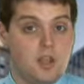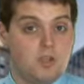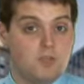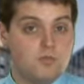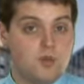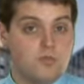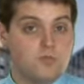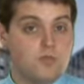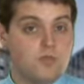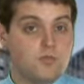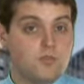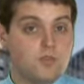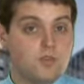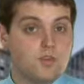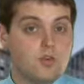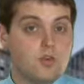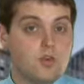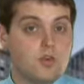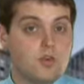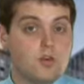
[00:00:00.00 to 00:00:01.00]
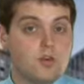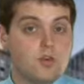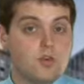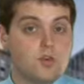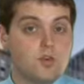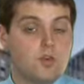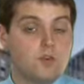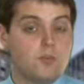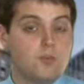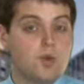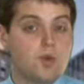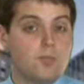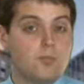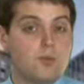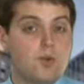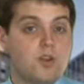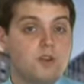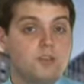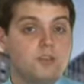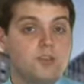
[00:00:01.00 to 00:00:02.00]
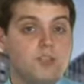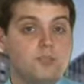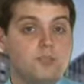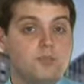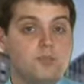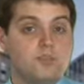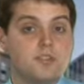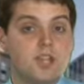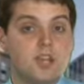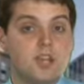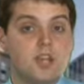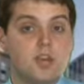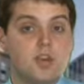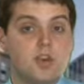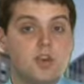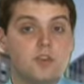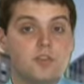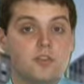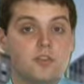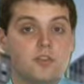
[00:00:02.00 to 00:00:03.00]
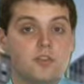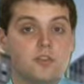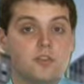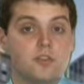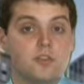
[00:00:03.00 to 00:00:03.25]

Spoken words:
Revenues for the quarter grew 4.6% year-over-year